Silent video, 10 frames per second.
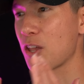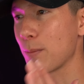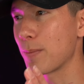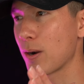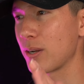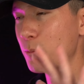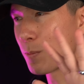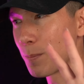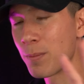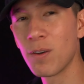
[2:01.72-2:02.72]
the bird,
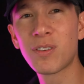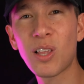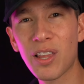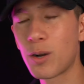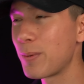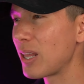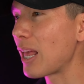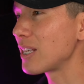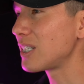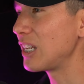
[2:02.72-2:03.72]
removes a little bit of
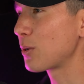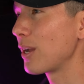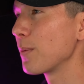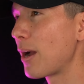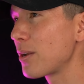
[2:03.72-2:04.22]
that scenery around